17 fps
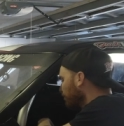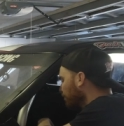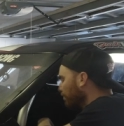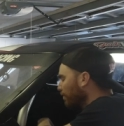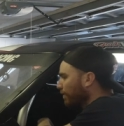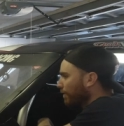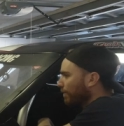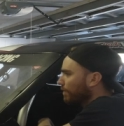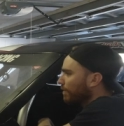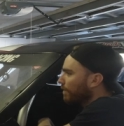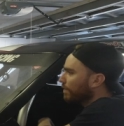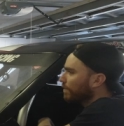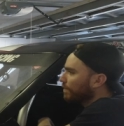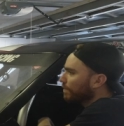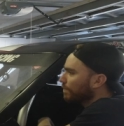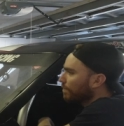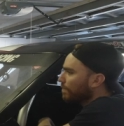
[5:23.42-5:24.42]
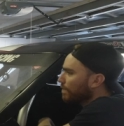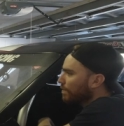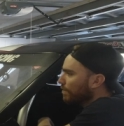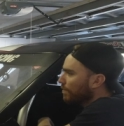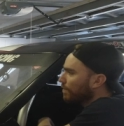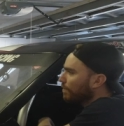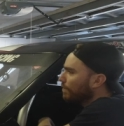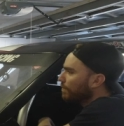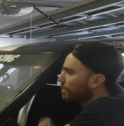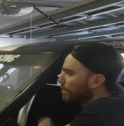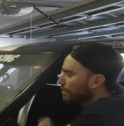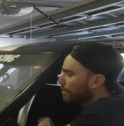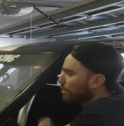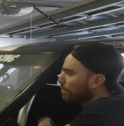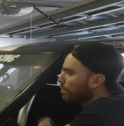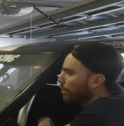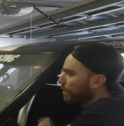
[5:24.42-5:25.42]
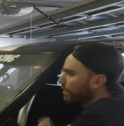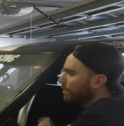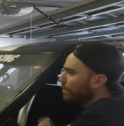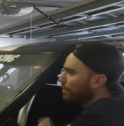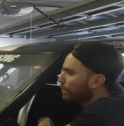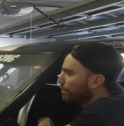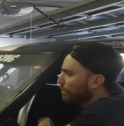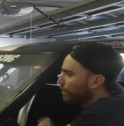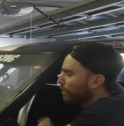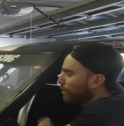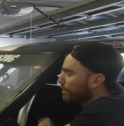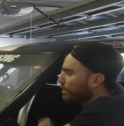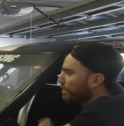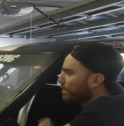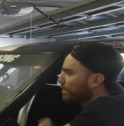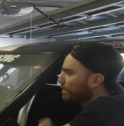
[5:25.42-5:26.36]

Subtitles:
Already lost 0.2 volts.